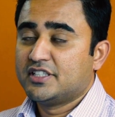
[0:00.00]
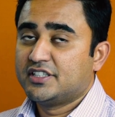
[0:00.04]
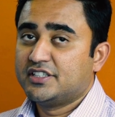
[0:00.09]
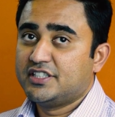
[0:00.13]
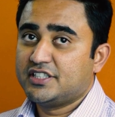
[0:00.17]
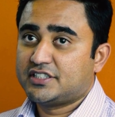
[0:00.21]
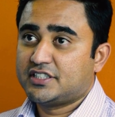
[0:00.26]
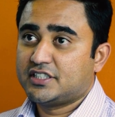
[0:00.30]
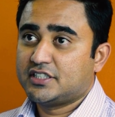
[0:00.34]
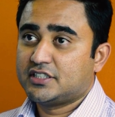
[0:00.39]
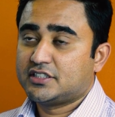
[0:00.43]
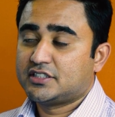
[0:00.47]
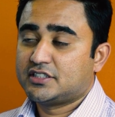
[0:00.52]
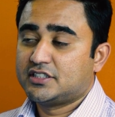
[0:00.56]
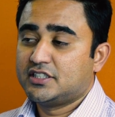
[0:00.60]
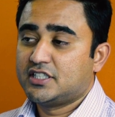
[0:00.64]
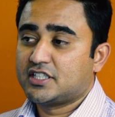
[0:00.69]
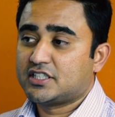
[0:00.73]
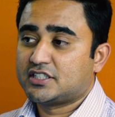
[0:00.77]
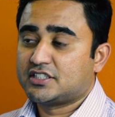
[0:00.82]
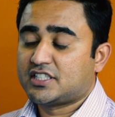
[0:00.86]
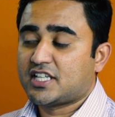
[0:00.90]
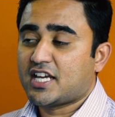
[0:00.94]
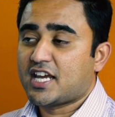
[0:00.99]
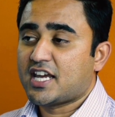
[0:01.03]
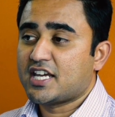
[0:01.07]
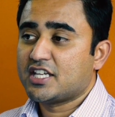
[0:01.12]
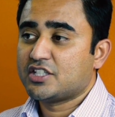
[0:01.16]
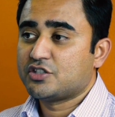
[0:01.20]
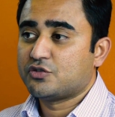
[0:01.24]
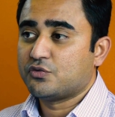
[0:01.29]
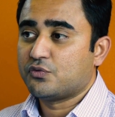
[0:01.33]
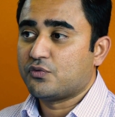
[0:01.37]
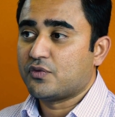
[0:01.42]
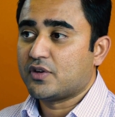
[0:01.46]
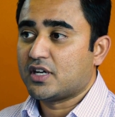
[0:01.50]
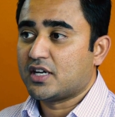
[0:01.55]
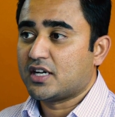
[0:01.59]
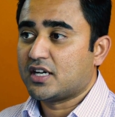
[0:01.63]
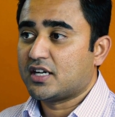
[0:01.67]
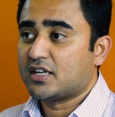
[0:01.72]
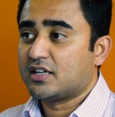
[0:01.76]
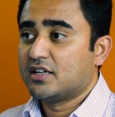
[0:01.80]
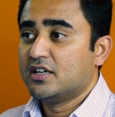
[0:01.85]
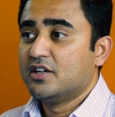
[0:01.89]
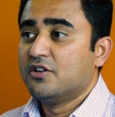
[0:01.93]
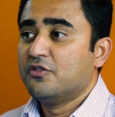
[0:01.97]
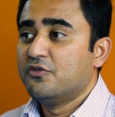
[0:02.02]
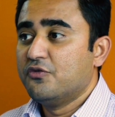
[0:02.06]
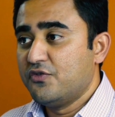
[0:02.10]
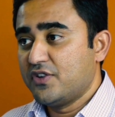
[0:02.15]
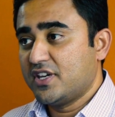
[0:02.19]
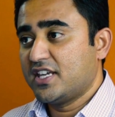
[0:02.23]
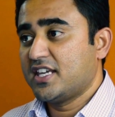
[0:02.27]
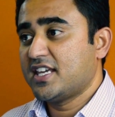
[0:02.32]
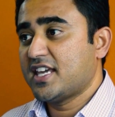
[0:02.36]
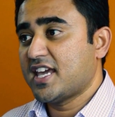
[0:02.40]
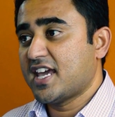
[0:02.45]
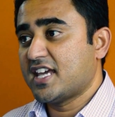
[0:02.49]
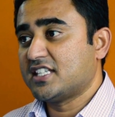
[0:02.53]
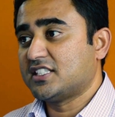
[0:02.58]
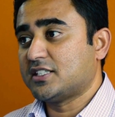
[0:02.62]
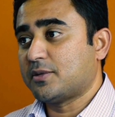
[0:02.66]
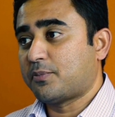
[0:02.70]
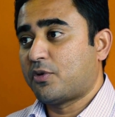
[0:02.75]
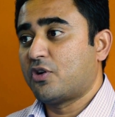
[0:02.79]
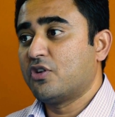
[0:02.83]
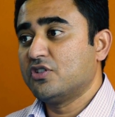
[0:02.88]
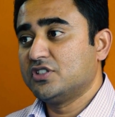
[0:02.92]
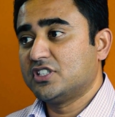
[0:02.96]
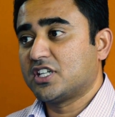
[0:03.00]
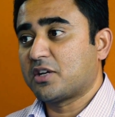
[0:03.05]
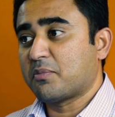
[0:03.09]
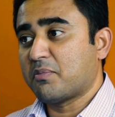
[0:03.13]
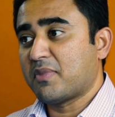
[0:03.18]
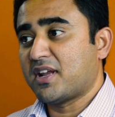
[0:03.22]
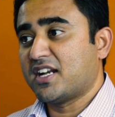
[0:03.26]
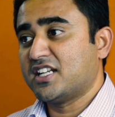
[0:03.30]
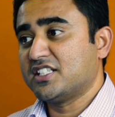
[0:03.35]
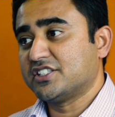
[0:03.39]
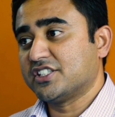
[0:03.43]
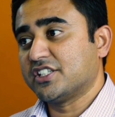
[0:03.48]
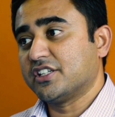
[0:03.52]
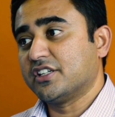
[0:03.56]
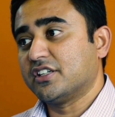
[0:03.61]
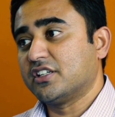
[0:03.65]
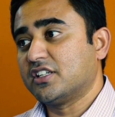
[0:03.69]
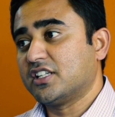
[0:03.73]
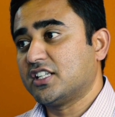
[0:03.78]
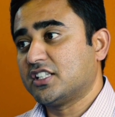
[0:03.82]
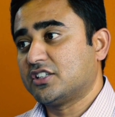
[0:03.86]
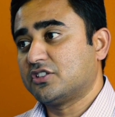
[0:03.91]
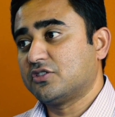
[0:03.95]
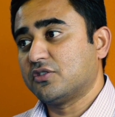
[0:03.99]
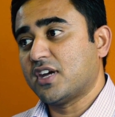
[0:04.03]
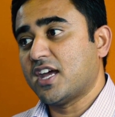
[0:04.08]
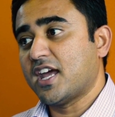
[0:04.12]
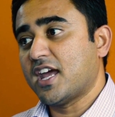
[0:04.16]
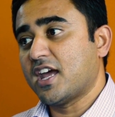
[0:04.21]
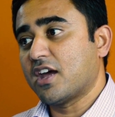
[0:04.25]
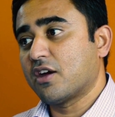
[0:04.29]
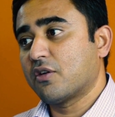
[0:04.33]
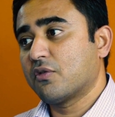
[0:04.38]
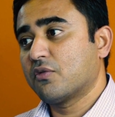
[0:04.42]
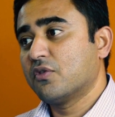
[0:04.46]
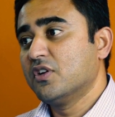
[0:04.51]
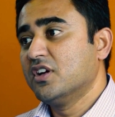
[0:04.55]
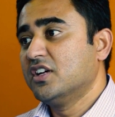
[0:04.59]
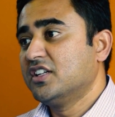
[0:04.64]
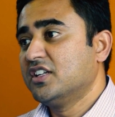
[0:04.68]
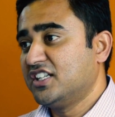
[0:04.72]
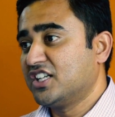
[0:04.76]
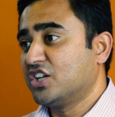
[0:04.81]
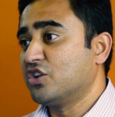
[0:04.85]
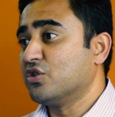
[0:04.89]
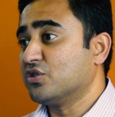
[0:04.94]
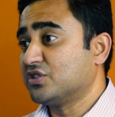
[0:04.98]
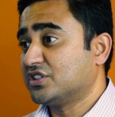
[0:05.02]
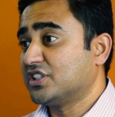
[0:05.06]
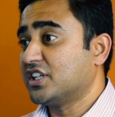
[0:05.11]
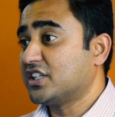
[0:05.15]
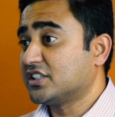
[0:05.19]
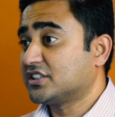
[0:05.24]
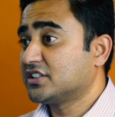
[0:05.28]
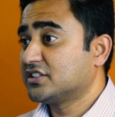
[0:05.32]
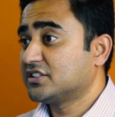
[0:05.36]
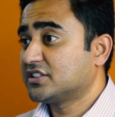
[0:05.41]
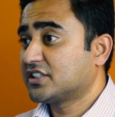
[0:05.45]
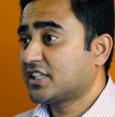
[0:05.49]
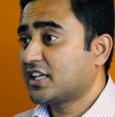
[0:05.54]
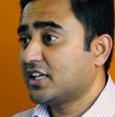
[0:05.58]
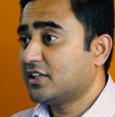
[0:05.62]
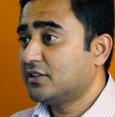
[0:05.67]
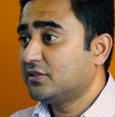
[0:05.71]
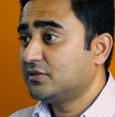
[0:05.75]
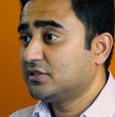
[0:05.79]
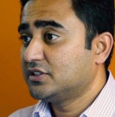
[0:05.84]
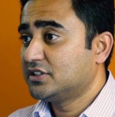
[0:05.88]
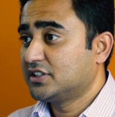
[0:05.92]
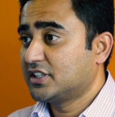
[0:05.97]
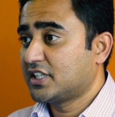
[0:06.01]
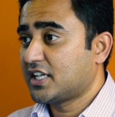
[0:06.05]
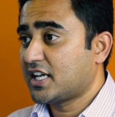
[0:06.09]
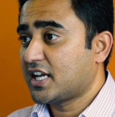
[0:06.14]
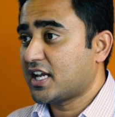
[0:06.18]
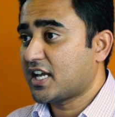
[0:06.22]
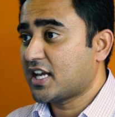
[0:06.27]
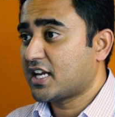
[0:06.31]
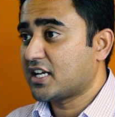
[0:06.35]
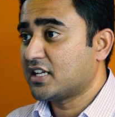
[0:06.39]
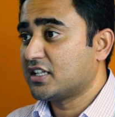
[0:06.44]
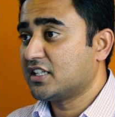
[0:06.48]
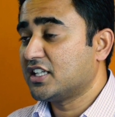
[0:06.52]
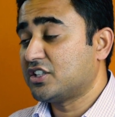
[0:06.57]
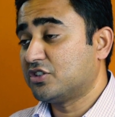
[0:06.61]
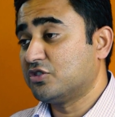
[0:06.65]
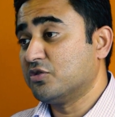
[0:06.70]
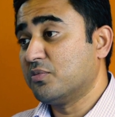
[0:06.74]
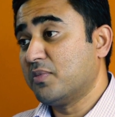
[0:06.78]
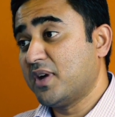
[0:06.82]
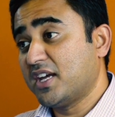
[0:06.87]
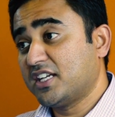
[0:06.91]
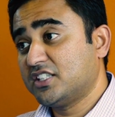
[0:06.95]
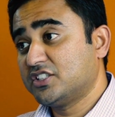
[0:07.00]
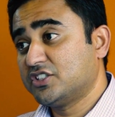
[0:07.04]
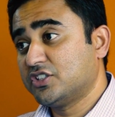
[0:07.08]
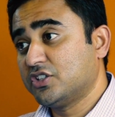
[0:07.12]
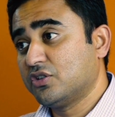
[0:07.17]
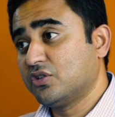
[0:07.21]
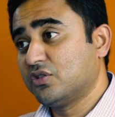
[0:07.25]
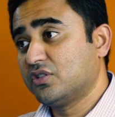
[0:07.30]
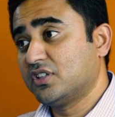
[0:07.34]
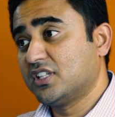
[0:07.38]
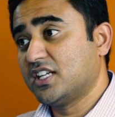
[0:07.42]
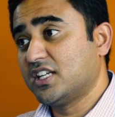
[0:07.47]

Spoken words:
This is the stage where we as a project manager need to have negotiation skills and need to make sure